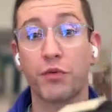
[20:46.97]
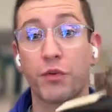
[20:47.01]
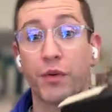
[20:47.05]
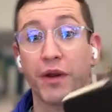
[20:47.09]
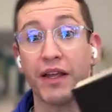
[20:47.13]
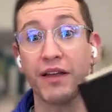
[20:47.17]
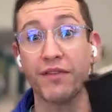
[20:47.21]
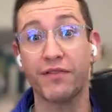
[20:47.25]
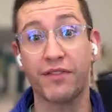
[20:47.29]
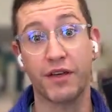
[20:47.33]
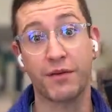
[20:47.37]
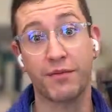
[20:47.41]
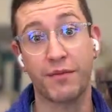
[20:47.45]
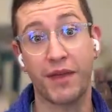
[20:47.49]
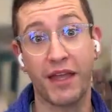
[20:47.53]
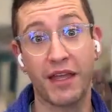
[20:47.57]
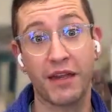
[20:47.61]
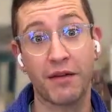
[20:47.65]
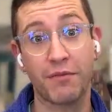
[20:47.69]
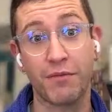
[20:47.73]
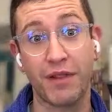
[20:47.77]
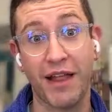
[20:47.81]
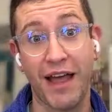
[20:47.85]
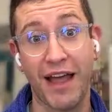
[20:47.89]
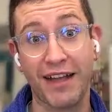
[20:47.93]
3 of them
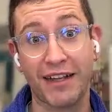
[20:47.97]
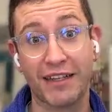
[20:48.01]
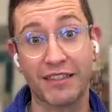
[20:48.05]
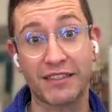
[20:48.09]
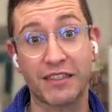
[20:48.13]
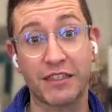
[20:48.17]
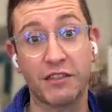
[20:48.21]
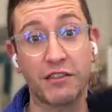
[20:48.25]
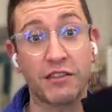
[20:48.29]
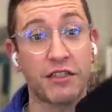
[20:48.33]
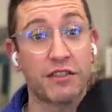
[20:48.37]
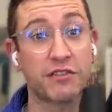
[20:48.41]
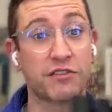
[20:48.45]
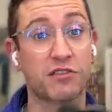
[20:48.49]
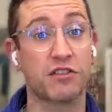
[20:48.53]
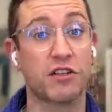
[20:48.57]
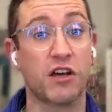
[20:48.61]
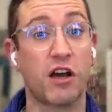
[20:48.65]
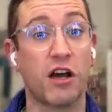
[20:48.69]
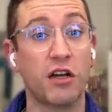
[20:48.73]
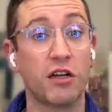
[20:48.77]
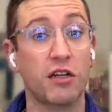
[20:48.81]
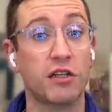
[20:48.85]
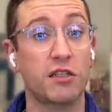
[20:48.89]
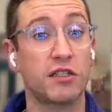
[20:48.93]
in black still in
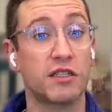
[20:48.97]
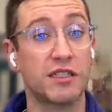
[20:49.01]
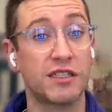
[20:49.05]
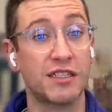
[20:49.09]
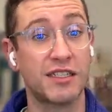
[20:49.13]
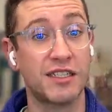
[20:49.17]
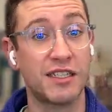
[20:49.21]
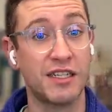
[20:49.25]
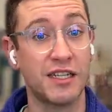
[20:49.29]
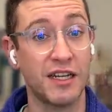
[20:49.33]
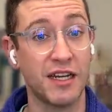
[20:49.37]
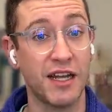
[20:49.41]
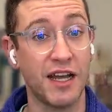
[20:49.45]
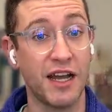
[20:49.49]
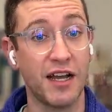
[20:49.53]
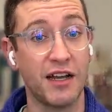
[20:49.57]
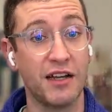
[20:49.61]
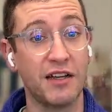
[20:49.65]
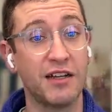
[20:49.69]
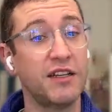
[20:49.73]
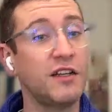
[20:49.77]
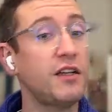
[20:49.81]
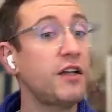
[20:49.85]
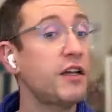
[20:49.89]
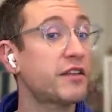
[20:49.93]
stock. Ta-da!
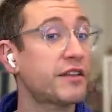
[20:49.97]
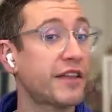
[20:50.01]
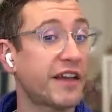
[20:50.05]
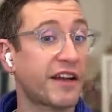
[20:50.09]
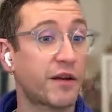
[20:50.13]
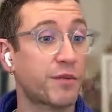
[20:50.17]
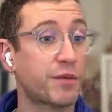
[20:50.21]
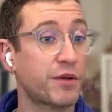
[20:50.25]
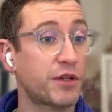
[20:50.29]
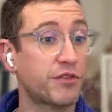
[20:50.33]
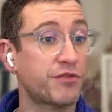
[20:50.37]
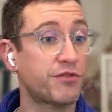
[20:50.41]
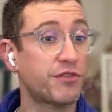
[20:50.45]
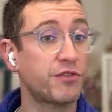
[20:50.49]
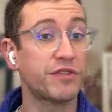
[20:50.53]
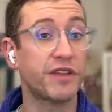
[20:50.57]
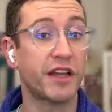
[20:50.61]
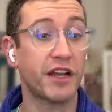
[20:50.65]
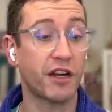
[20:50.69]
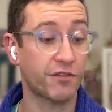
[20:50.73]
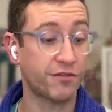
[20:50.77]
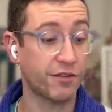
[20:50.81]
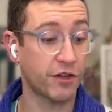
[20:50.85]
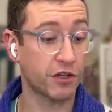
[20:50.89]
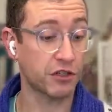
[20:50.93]
They are beautiful. They
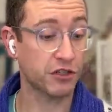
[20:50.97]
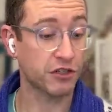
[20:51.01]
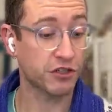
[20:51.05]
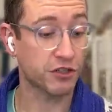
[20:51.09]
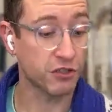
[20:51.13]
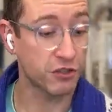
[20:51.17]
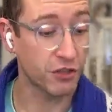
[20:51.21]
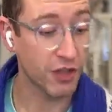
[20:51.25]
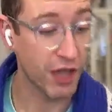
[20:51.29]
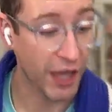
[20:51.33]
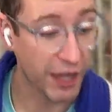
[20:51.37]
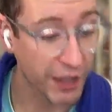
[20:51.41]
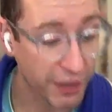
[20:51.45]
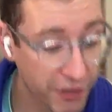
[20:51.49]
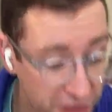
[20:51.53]
are functional. I